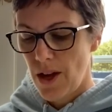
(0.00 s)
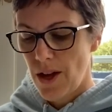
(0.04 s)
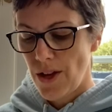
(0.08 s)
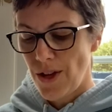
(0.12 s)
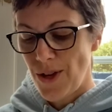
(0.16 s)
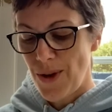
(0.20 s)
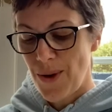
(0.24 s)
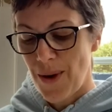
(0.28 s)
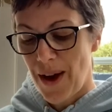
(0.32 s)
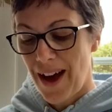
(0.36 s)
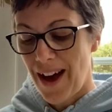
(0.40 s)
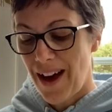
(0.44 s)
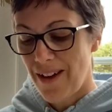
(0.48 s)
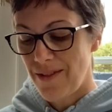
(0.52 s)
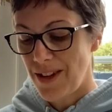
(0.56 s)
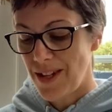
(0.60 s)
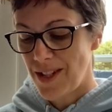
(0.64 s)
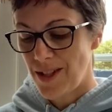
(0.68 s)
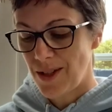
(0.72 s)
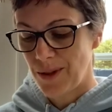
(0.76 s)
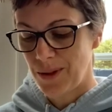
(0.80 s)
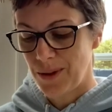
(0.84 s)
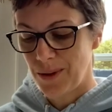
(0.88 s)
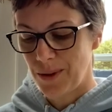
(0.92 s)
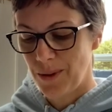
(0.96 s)
You have
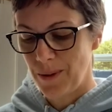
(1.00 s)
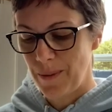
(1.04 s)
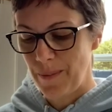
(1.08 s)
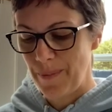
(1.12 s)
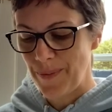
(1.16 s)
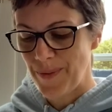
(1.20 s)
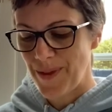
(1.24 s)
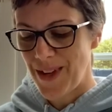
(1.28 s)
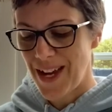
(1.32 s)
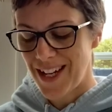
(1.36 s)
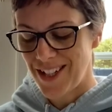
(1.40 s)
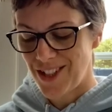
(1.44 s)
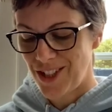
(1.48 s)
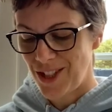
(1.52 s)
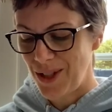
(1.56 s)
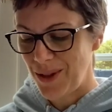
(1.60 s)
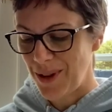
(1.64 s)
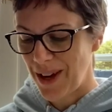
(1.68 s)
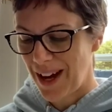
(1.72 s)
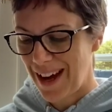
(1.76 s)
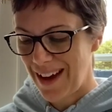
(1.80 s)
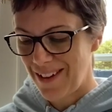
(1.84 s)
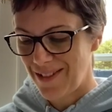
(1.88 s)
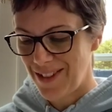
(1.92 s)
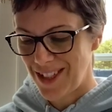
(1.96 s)
it all. Yes, you
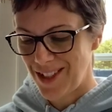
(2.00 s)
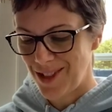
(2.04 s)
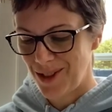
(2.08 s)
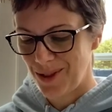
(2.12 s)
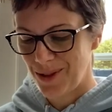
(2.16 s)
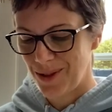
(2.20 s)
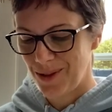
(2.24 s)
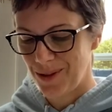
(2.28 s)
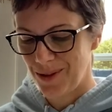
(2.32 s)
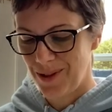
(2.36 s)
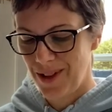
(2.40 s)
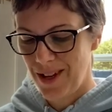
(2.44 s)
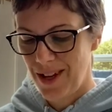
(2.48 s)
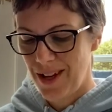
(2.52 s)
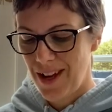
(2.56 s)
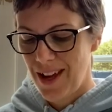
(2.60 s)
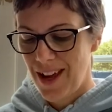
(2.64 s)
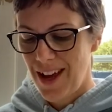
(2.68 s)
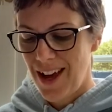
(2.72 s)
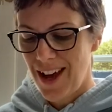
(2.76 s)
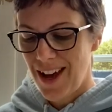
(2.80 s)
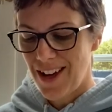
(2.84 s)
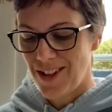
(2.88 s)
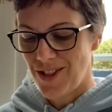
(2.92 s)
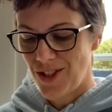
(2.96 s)
have it all.
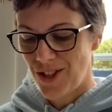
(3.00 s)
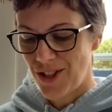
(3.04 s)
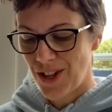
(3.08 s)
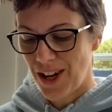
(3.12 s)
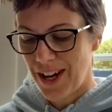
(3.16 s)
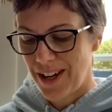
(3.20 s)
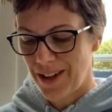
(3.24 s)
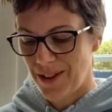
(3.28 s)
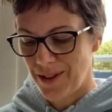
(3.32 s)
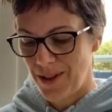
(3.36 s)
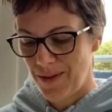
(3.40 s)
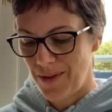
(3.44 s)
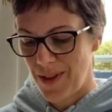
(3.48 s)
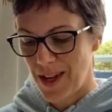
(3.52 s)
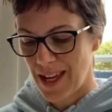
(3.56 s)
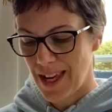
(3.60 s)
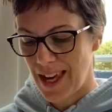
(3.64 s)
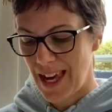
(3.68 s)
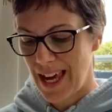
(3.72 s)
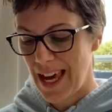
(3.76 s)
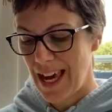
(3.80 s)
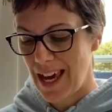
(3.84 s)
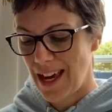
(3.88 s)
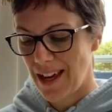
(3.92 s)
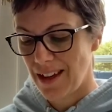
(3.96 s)
A child of the
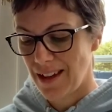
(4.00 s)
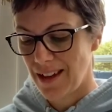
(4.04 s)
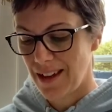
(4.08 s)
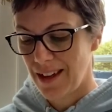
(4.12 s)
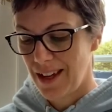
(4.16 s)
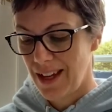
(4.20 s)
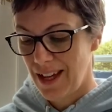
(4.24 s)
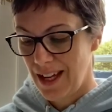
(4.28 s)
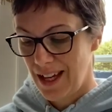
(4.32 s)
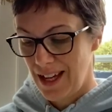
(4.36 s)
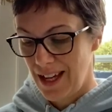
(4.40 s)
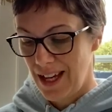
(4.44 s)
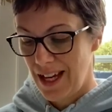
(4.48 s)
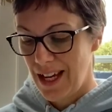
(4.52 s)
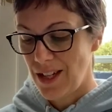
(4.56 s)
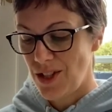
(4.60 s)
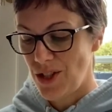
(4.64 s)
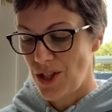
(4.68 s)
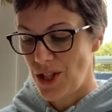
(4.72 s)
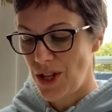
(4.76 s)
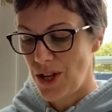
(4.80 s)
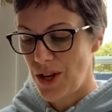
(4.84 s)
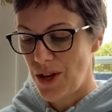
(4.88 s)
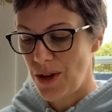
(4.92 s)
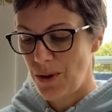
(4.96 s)
King.
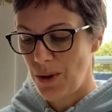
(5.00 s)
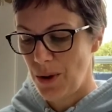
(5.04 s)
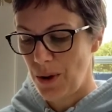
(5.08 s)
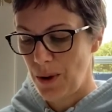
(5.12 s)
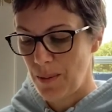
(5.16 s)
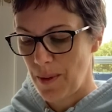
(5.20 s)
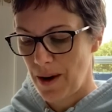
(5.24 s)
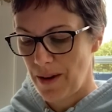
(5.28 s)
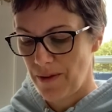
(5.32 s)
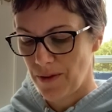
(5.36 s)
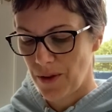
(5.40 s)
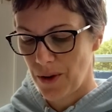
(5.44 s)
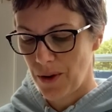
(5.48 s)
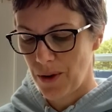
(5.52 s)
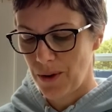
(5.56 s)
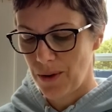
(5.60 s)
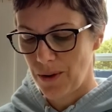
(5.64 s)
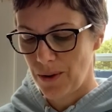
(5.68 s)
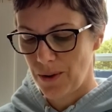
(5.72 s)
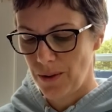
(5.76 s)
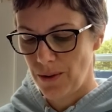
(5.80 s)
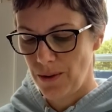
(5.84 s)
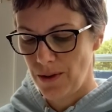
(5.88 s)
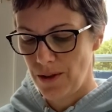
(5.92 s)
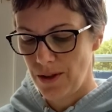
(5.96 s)
It's you whom I've
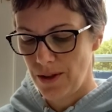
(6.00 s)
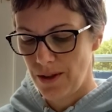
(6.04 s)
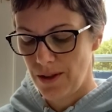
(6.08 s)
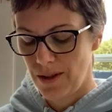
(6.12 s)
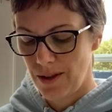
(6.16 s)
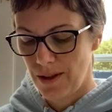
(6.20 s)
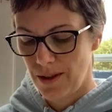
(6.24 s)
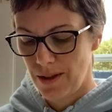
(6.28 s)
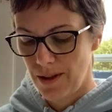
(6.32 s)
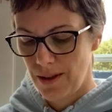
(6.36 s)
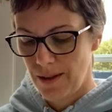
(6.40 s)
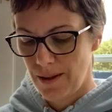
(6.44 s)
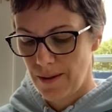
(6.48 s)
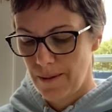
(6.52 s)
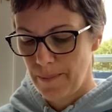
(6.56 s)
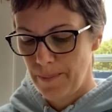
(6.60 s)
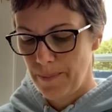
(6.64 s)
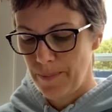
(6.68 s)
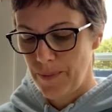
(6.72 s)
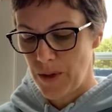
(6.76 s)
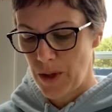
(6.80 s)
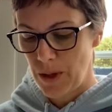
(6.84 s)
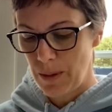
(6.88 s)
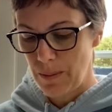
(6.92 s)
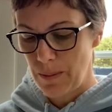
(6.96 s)
called
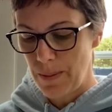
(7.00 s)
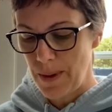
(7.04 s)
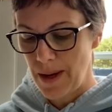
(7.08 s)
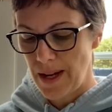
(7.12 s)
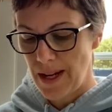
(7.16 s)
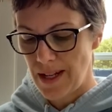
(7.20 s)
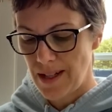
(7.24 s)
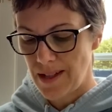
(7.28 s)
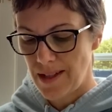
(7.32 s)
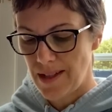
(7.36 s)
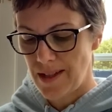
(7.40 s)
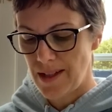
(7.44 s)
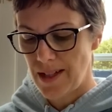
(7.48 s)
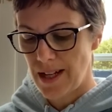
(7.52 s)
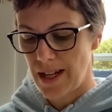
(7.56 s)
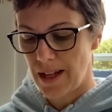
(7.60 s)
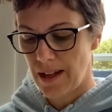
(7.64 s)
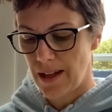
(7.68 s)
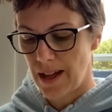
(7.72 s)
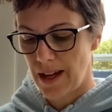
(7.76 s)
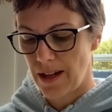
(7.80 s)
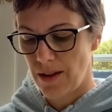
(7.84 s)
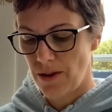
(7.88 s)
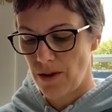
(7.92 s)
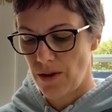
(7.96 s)
to be still
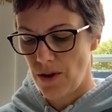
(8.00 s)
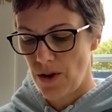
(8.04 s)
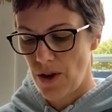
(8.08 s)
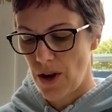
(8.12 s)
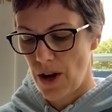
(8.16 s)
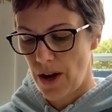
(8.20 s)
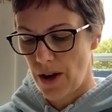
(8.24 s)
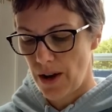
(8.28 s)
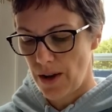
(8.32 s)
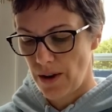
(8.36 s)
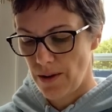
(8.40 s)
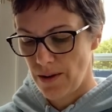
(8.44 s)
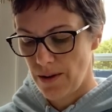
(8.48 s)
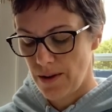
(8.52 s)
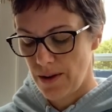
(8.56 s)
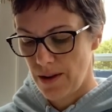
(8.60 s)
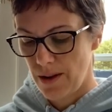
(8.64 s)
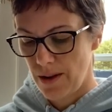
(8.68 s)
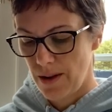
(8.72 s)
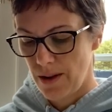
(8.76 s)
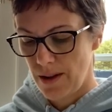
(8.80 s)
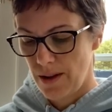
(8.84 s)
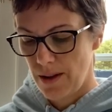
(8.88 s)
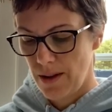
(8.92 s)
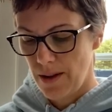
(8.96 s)
and know
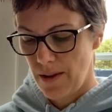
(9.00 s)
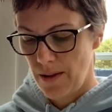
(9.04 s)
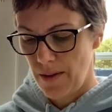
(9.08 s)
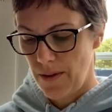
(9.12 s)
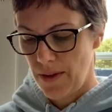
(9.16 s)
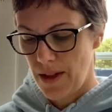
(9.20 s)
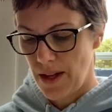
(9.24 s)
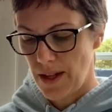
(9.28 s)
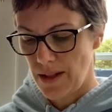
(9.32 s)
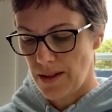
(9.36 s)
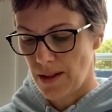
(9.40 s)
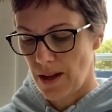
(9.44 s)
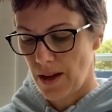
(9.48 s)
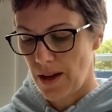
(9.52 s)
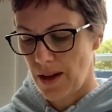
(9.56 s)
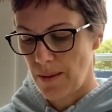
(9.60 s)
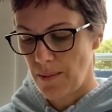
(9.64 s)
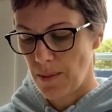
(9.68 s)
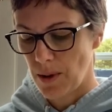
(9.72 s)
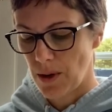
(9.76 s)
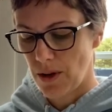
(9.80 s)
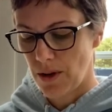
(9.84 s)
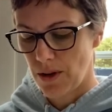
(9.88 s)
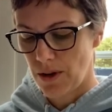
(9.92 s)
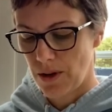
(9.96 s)
that I am
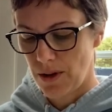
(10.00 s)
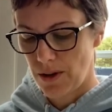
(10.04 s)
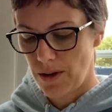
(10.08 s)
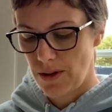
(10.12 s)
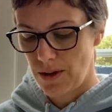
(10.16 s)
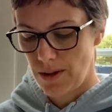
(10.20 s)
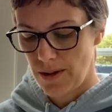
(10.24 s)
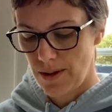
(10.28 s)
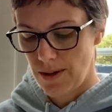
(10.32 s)
God.